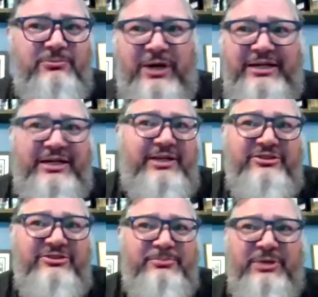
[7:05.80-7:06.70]
rate
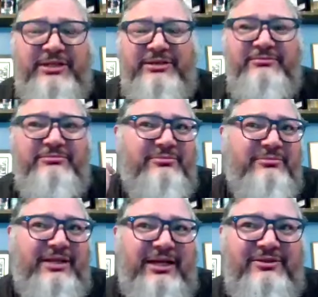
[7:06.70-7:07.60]
is. But
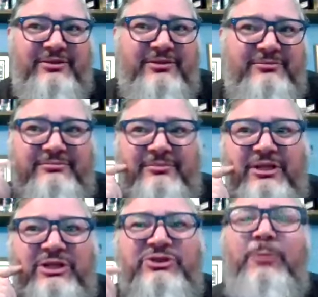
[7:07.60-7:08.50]
that
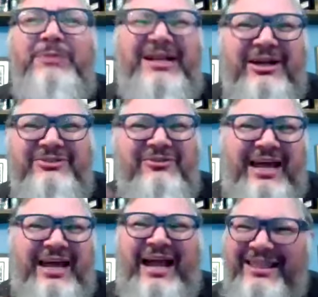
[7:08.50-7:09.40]
so because of
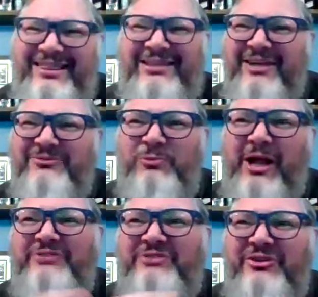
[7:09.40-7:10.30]
that, I think that's
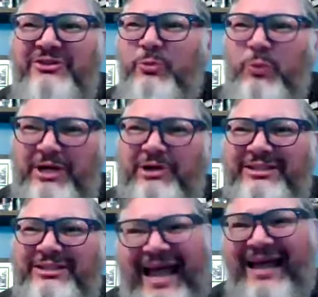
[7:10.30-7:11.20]
why it's in this
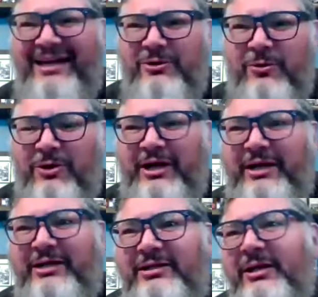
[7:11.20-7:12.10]
weird category.